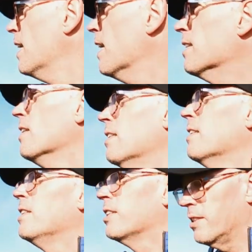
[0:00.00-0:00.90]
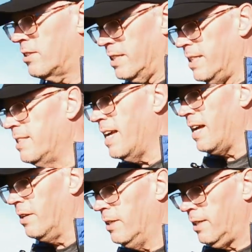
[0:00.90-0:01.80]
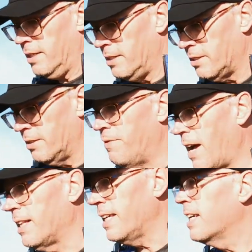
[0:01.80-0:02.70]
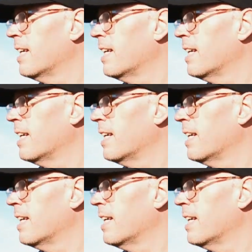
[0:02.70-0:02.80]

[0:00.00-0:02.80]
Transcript: and you can see down into the valley